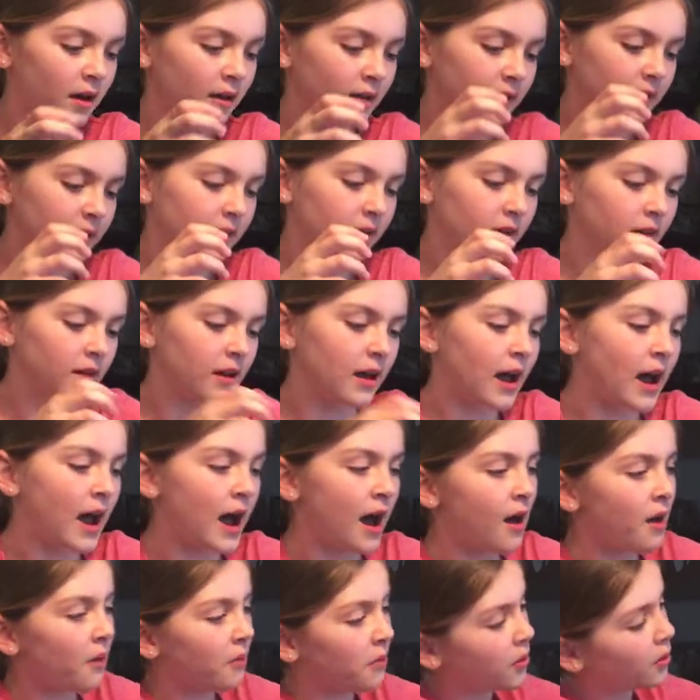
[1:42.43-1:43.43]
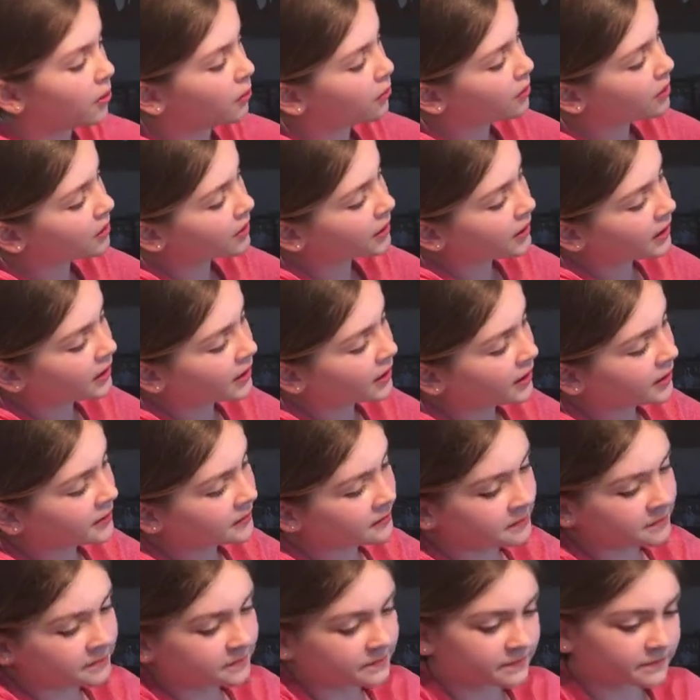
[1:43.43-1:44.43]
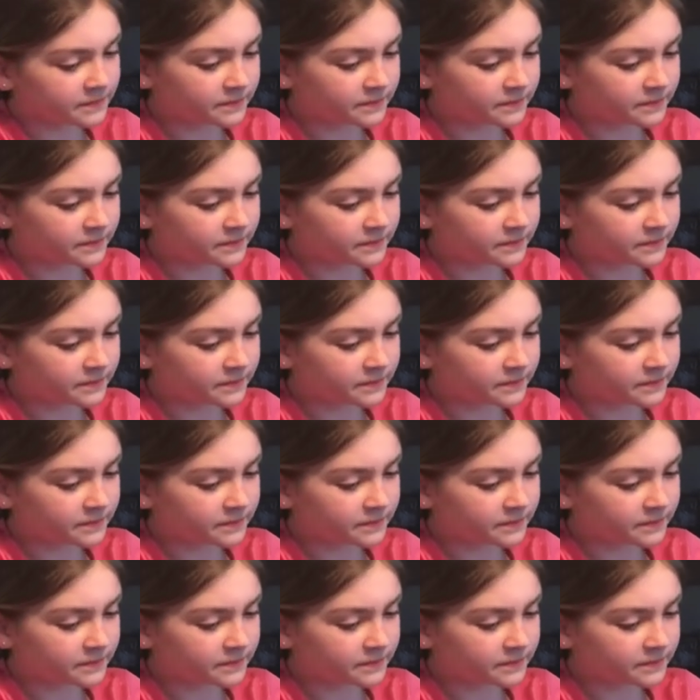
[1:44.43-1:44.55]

a little owl one.